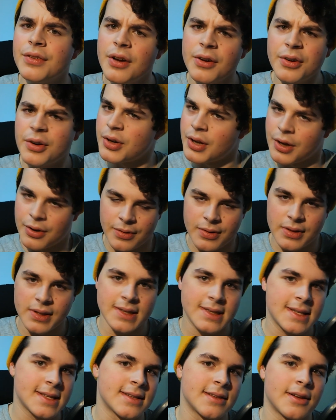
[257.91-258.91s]
no,
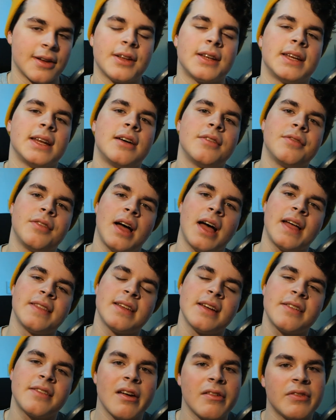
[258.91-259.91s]
this isn't good enough, and they've